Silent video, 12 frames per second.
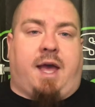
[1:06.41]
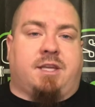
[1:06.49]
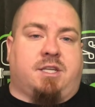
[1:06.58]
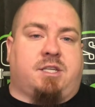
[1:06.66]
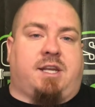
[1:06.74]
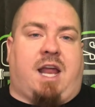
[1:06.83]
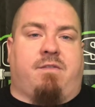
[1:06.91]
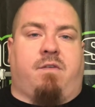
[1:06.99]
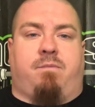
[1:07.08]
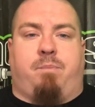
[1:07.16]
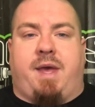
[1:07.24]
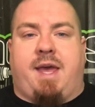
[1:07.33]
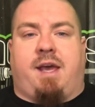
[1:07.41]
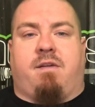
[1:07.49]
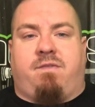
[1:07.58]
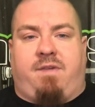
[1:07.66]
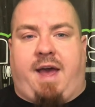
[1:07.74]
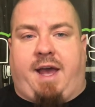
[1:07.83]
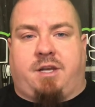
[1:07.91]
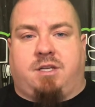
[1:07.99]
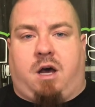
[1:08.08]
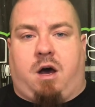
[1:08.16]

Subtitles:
as this can have a big effect